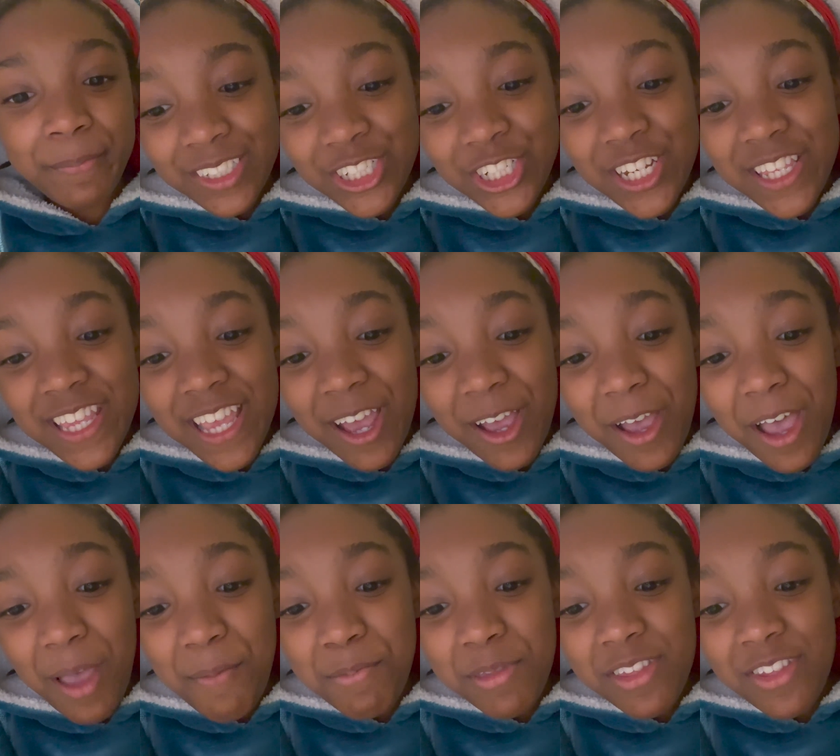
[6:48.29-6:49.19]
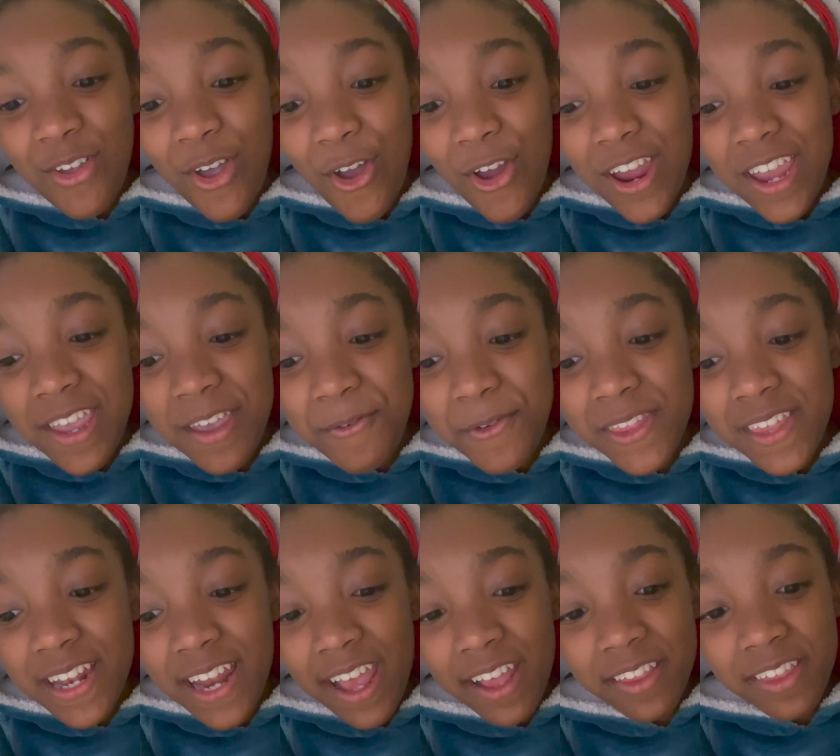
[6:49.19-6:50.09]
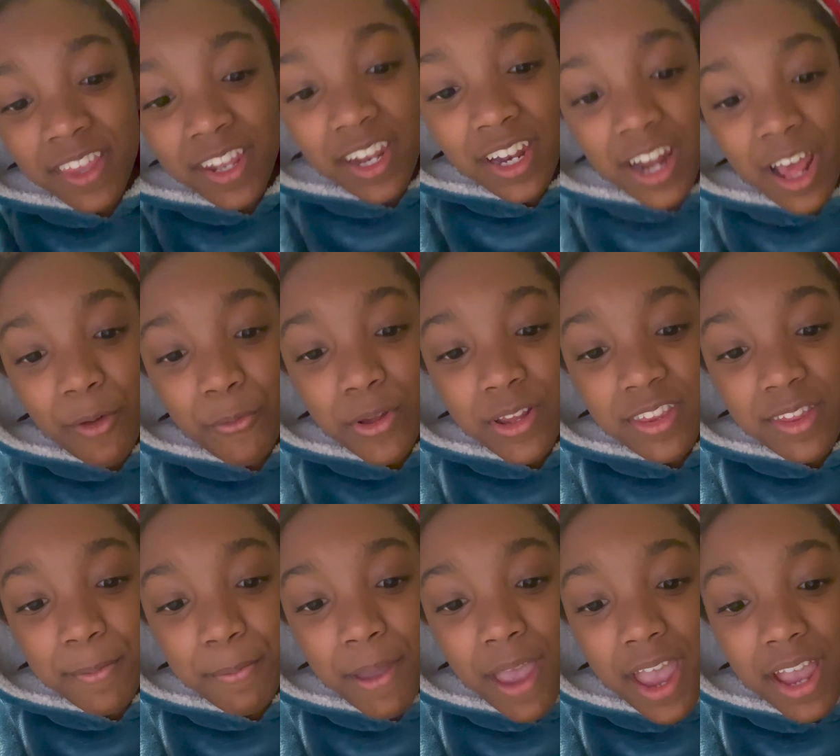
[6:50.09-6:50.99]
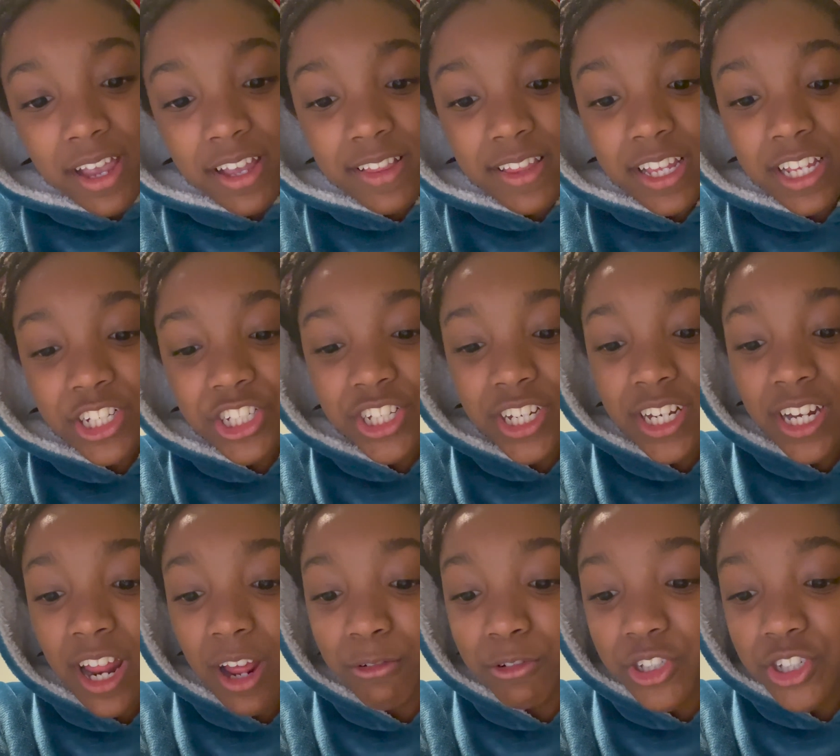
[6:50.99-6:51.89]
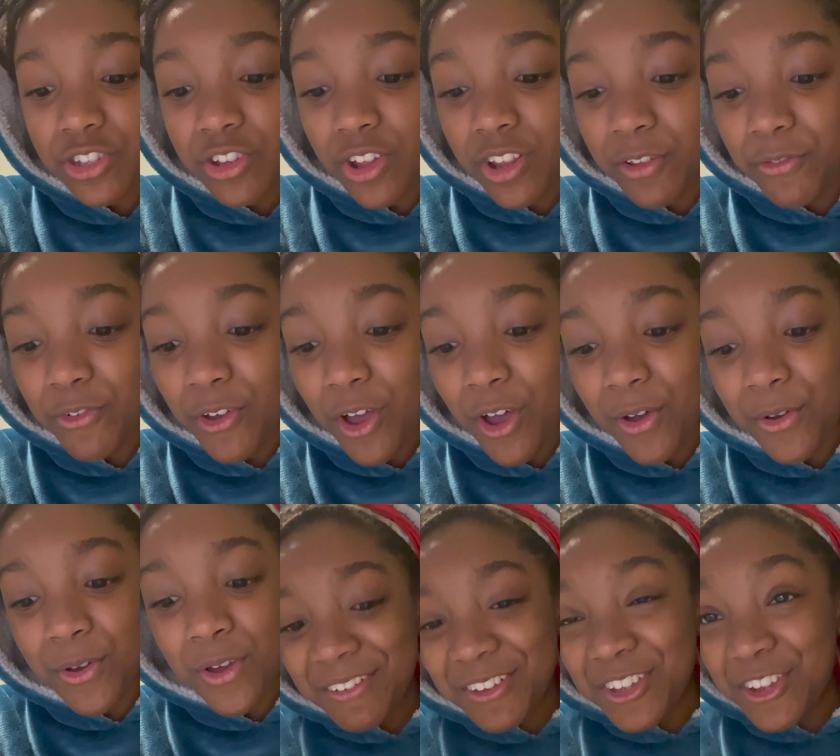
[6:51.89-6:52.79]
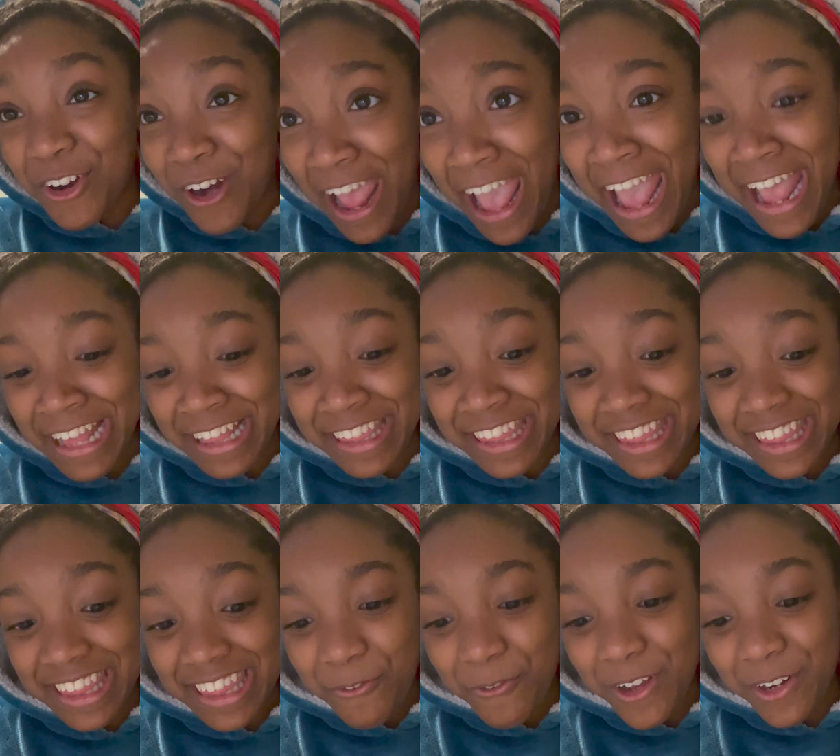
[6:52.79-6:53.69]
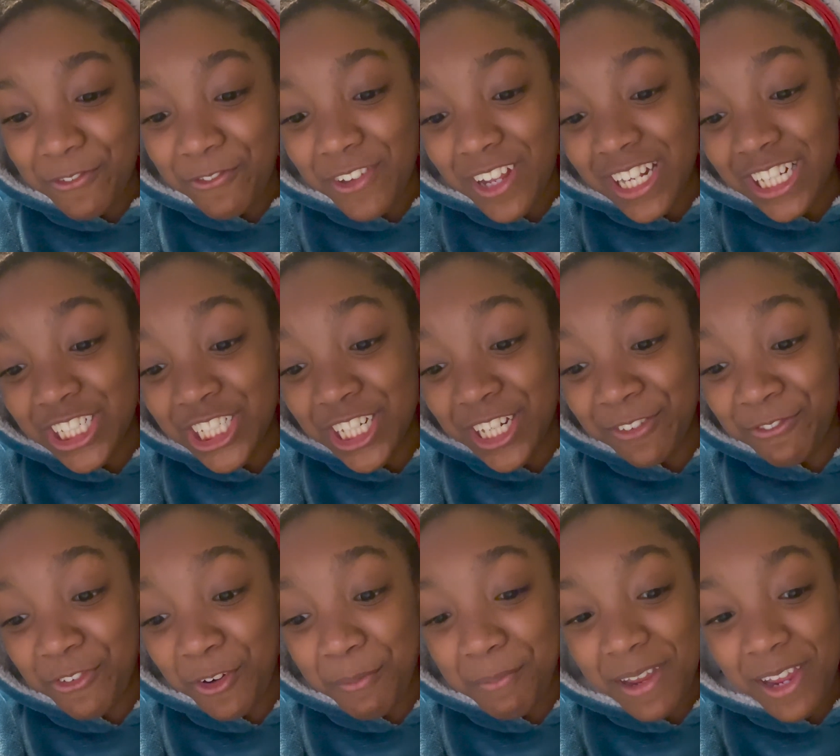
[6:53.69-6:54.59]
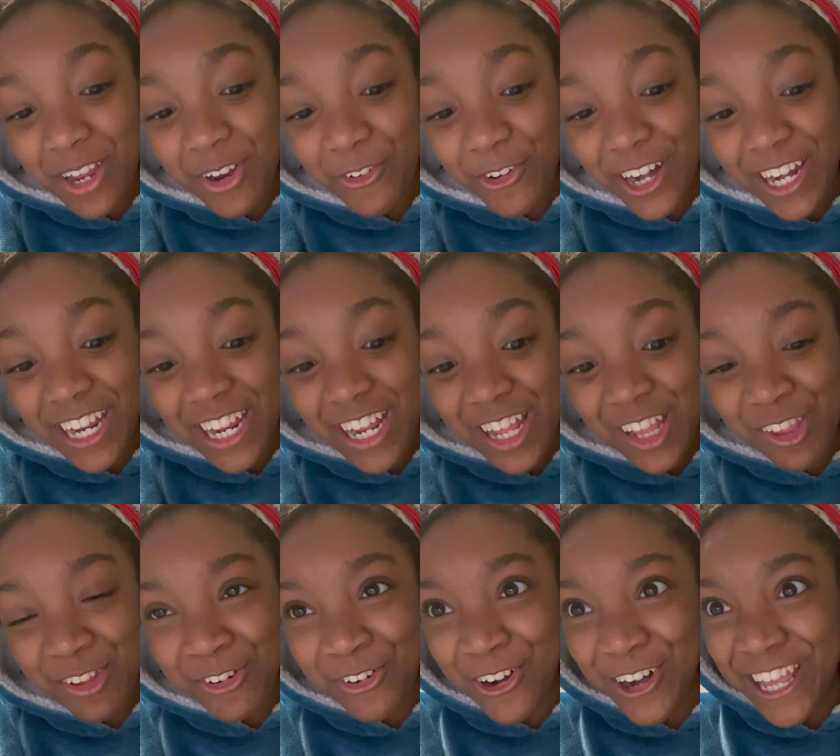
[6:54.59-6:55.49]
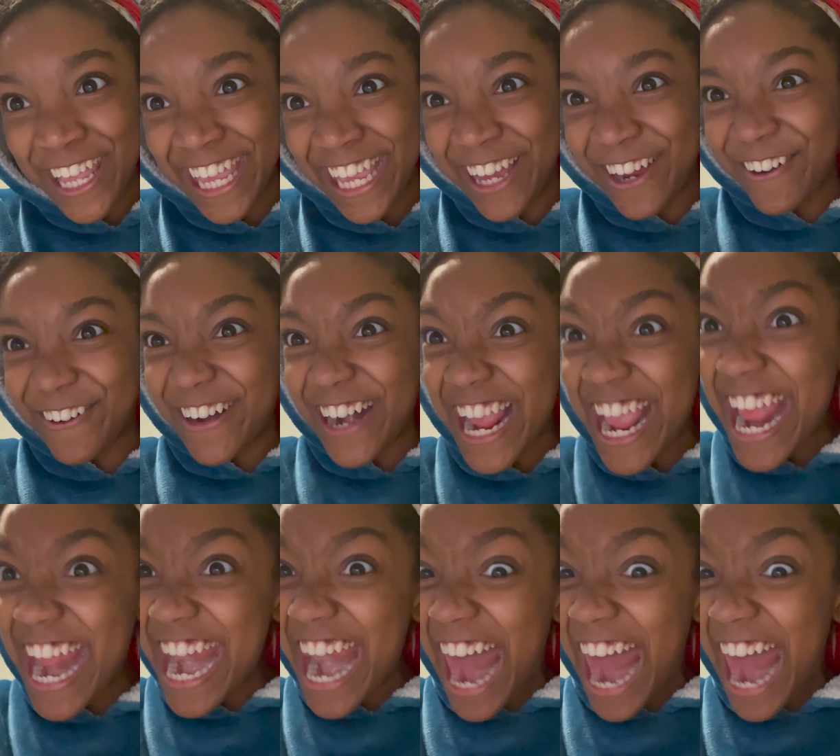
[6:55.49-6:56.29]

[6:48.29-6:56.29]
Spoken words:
She said, I'm sorry, it was an accident. I wasn't paying attention. I was just on the phone. Your ex, Wit finishing for me, grinning his crooked grin.